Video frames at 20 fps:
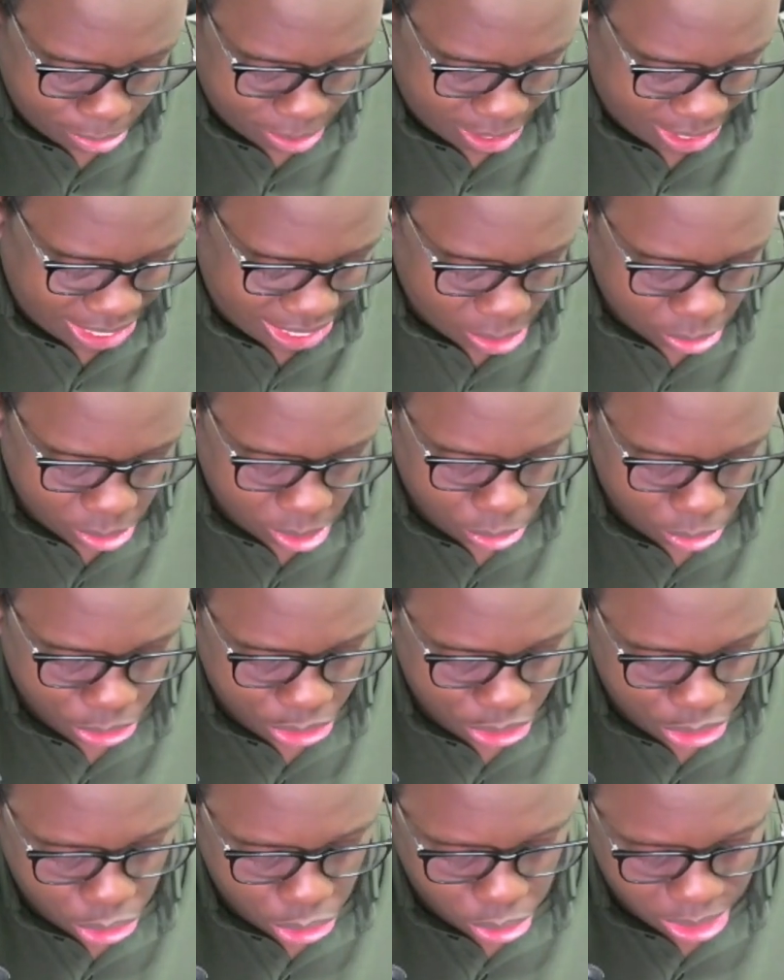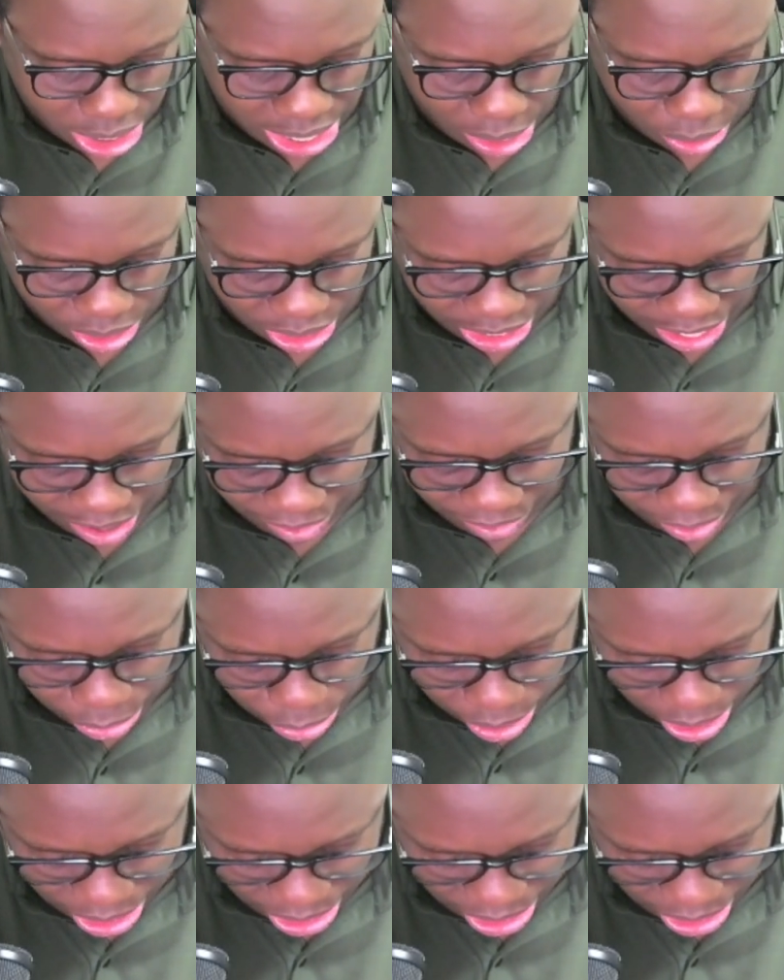but that one was sold out everywhere,